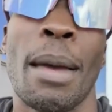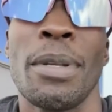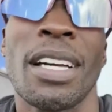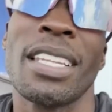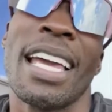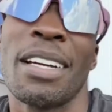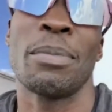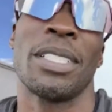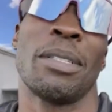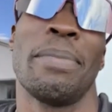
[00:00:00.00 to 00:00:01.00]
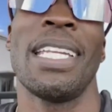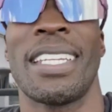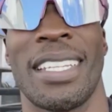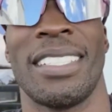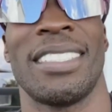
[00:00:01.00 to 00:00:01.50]
I be looking like I'm a
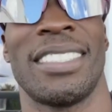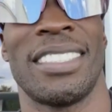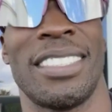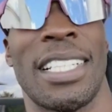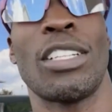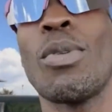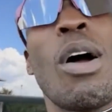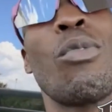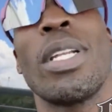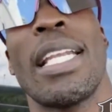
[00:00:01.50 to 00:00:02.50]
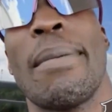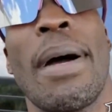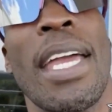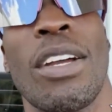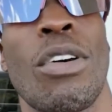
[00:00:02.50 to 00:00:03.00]
Dominican. That's why I don't really let
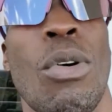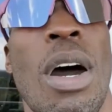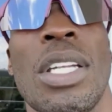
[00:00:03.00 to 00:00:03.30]
my hair grow.